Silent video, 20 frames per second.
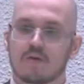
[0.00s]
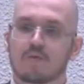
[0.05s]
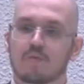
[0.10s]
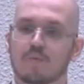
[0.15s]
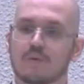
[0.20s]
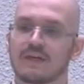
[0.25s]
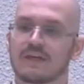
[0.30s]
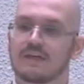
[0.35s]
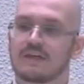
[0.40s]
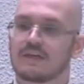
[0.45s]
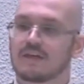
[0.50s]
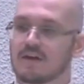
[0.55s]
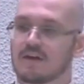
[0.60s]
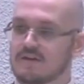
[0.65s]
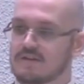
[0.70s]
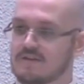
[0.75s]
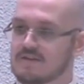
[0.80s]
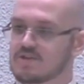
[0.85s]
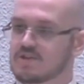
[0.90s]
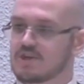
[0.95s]
We
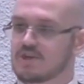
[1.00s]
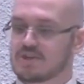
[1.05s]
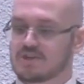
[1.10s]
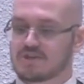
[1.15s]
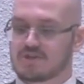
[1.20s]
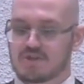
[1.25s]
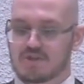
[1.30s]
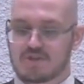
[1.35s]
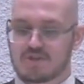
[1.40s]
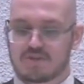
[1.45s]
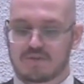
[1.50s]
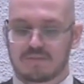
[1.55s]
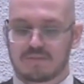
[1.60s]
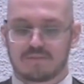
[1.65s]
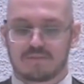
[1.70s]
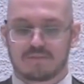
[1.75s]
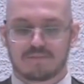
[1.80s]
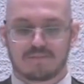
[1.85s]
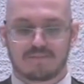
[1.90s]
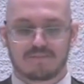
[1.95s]
are the church,
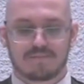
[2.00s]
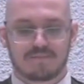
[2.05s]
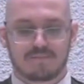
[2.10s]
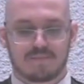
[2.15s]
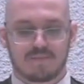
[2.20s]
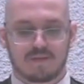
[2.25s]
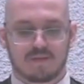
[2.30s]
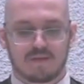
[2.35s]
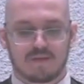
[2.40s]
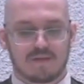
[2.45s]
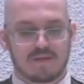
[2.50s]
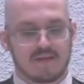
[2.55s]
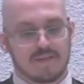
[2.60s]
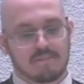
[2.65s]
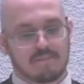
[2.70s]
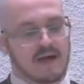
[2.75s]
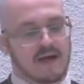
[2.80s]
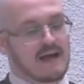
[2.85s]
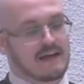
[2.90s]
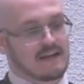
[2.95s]
the
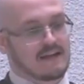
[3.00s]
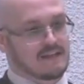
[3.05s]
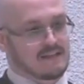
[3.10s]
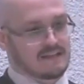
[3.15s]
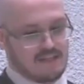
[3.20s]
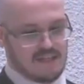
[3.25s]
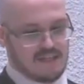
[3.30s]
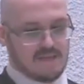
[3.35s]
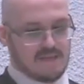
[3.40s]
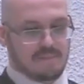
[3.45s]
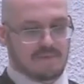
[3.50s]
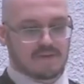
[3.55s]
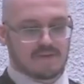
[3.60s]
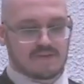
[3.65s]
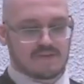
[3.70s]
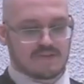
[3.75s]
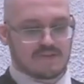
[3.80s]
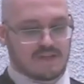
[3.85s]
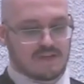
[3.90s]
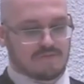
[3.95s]
embodied
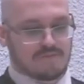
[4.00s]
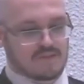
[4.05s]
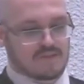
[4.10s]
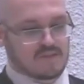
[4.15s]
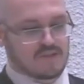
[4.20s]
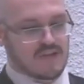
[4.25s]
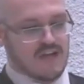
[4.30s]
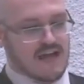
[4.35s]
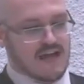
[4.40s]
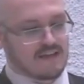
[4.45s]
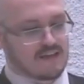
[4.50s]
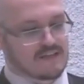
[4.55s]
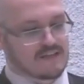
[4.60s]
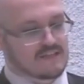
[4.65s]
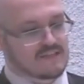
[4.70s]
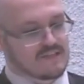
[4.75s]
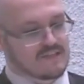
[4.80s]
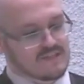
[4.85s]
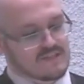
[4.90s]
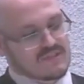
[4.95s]
keepers of the
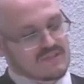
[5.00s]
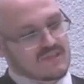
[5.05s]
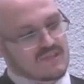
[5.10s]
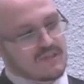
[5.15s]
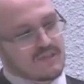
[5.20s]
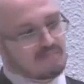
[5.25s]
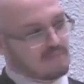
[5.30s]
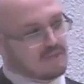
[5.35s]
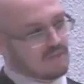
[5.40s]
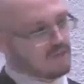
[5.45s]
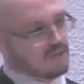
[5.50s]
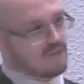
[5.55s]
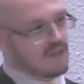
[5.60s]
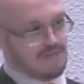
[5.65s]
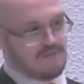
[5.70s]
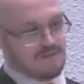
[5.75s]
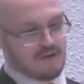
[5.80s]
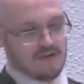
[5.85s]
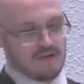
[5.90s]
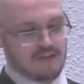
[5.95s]
chalice, the symbol
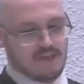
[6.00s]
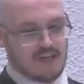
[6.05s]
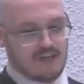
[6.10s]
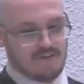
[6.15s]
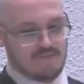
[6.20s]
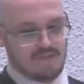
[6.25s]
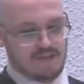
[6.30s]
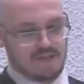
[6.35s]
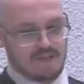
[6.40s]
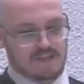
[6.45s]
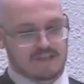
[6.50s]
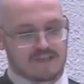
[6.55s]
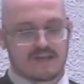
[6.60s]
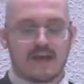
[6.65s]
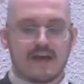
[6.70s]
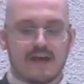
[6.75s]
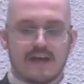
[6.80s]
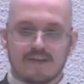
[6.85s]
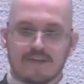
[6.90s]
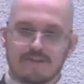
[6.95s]
of our covenant,
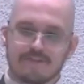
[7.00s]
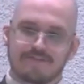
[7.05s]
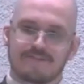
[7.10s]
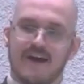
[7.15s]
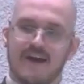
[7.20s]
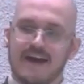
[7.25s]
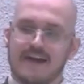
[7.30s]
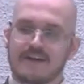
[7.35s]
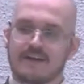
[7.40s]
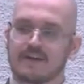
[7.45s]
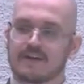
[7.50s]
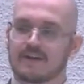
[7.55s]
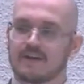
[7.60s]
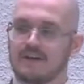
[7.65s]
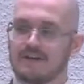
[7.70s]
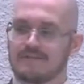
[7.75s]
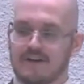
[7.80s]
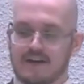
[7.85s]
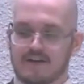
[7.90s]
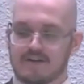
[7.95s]
the fire
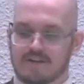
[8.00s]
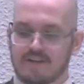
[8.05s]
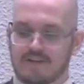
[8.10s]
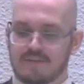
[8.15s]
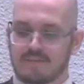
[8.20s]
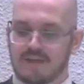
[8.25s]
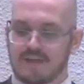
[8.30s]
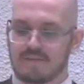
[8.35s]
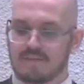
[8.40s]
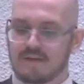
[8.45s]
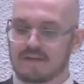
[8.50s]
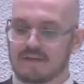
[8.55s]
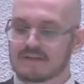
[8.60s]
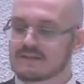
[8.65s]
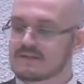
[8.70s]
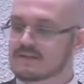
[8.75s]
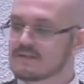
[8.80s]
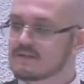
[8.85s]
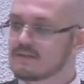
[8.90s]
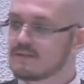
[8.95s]
of our
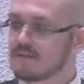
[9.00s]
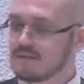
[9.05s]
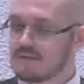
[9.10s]
commitment.